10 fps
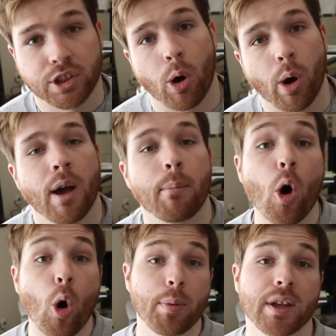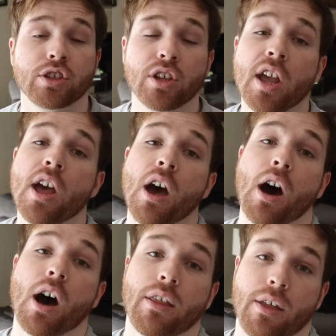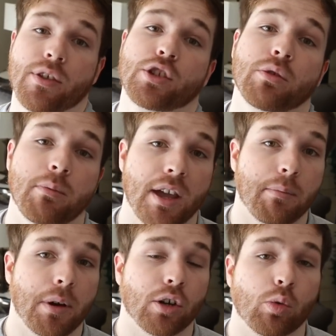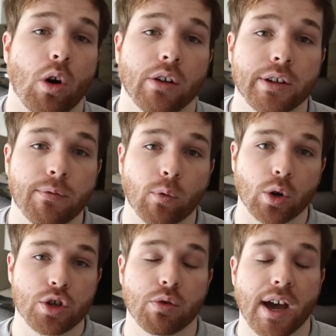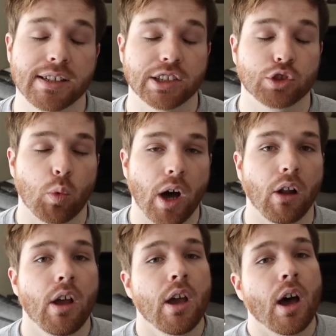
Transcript: So I'm hoping that this will make better quality for you guys as well.